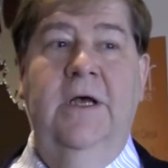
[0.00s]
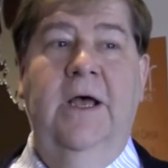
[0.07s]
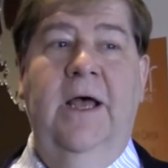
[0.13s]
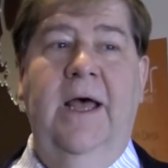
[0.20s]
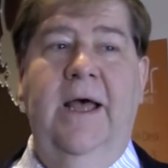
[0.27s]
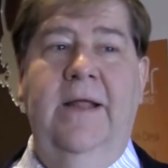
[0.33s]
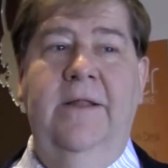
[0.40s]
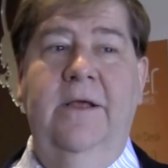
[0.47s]

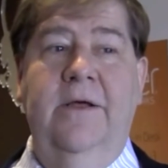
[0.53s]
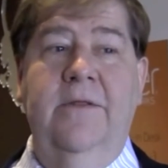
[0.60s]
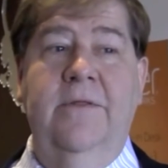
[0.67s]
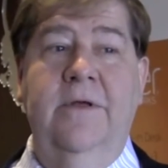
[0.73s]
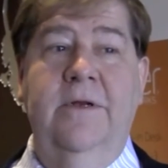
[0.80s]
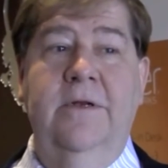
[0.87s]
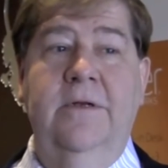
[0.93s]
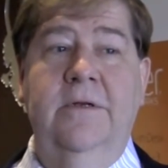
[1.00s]
And the other
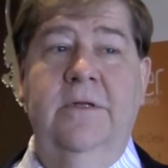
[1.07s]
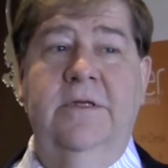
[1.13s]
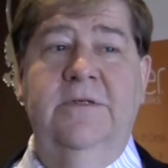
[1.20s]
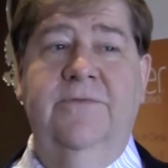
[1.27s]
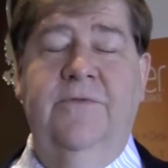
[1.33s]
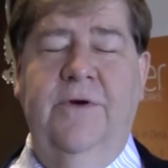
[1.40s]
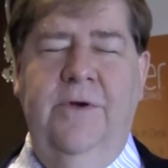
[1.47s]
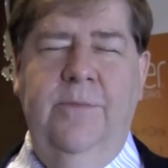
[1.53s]
thing that's a
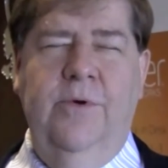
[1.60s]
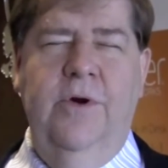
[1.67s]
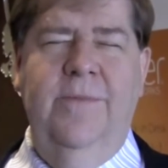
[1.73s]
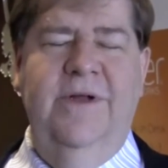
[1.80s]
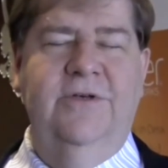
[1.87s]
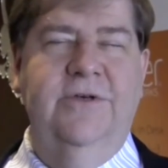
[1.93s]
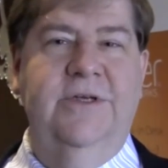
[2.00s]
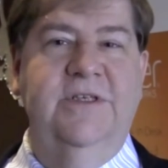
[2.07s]
very important
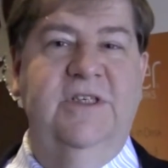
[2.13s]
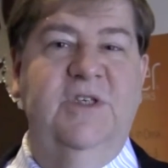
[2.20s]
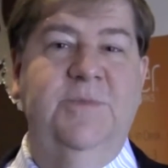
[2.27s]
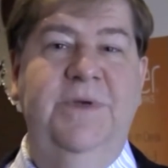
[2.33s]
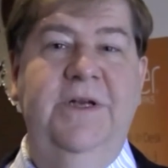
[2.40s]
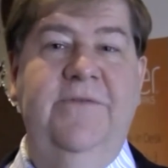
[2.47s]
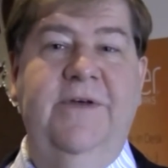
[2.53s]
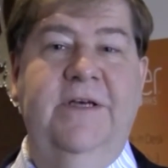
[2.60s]
metric is the
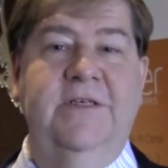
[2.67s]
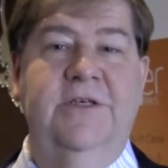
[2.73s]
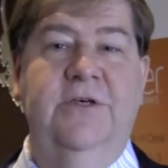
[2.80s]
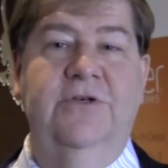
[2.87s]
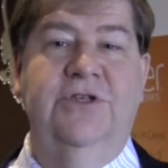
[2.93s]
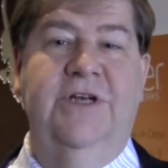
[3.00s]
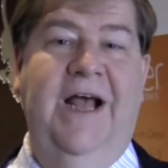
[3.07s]
speed of execution,